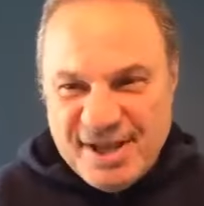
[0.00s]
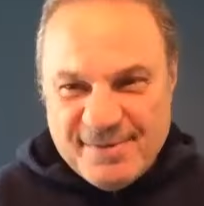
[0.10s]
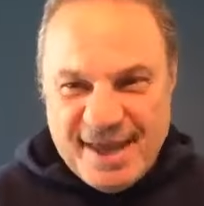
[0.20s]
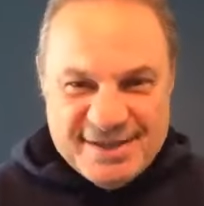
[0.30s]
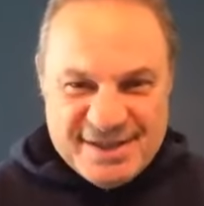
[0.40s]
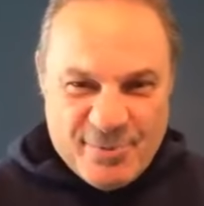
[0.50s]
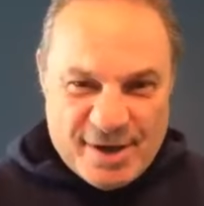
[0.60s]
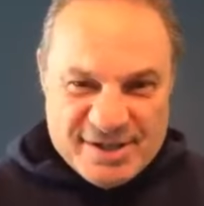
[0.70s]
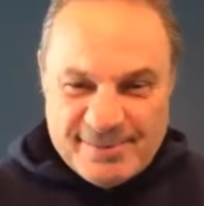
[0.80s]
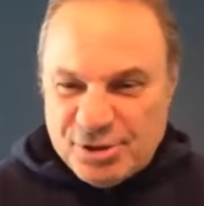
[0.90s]
in some ways,
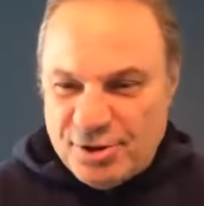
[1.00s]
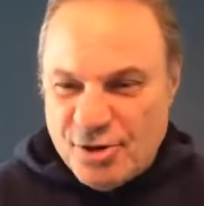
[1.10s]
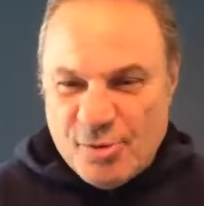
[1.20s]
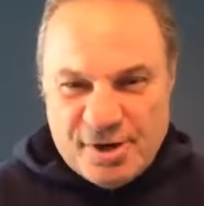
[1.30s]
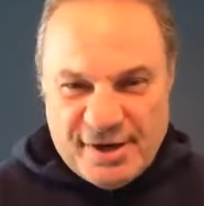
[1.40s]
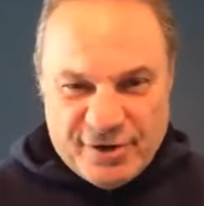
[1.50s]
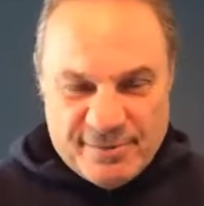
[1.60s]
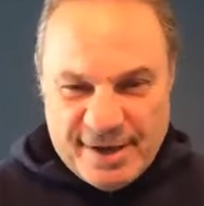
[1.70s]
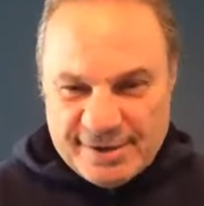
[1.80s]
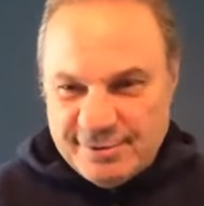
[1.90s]
I'm sure you hope we never go
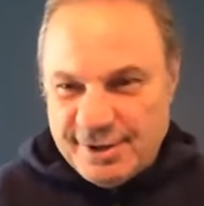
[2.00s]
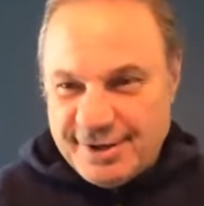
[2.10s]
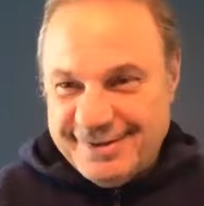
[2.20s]
back to work.